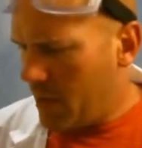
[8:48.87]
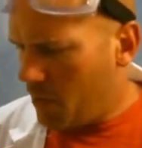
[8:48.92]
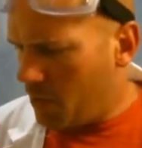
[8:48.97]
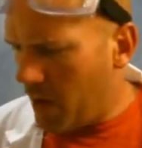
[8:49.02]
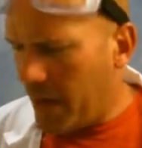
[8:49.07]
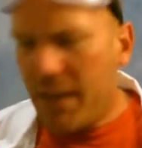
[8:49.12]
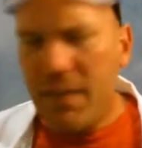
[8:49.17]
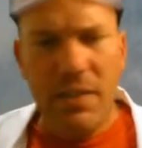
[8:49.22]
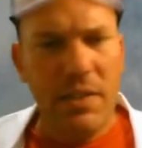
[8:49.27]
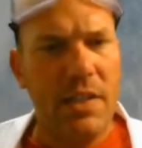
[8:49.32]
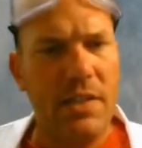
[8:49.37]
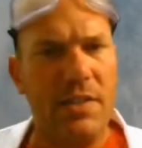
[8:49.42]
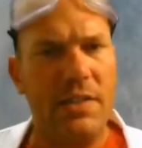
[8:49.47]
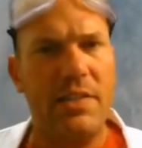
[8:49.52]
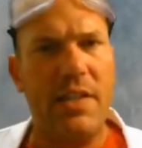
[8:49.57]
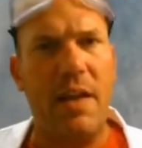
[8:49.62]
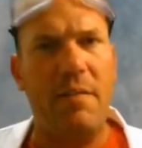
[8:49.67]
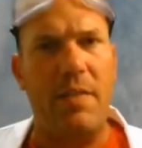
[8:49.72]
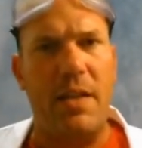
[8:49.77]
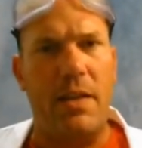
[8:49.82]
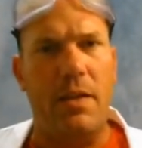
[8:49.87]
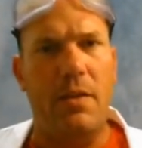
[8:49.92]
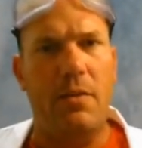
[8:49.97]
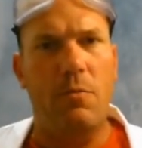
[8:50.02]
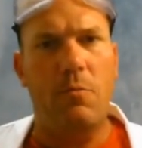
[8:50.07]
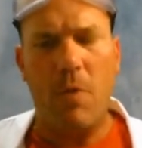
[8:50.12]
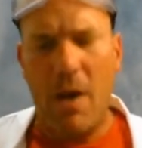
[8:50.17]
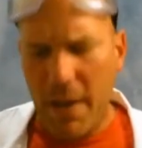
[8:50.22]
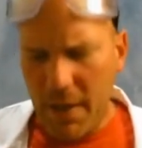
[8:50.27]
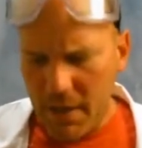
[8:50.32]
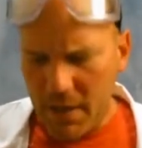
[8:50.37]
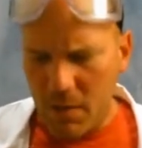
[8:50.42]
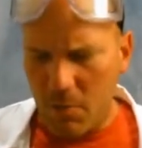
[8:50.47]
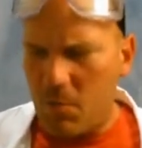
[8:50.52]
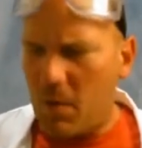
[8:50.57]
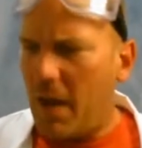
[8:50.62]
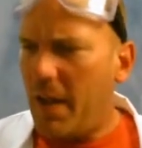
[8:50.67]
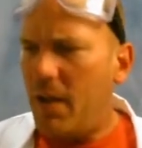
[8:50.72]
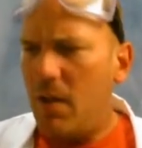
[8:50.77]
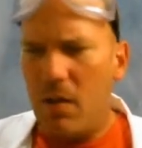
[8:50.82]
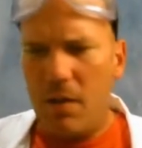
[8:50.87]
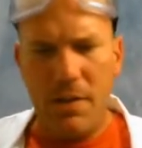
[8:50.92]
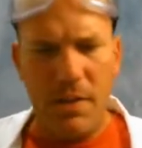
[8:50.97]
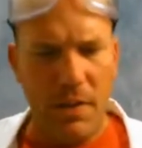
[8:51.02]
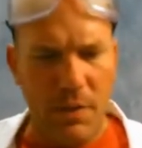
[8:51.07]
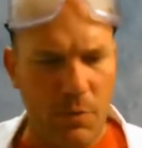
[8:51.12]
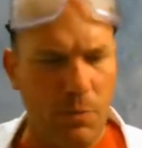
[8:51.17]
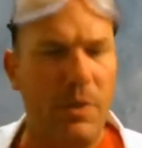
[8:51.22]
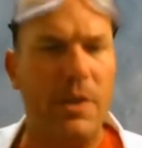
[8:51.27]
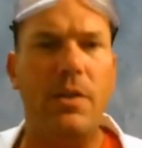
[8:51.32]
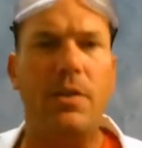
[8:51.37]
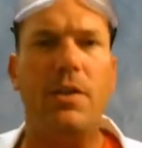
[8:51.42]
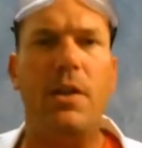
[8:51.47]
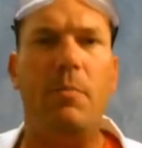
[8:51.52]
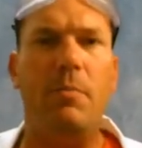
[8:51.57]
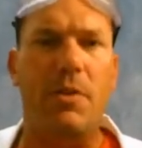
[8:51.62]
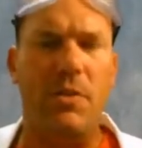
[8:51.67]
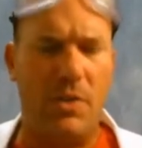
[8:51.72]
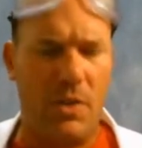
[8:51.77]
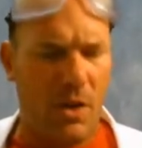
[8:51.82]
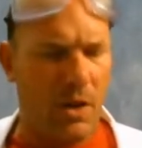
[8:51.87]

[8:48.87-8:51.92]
Why isn't it 7? Why, why all these weird numbers?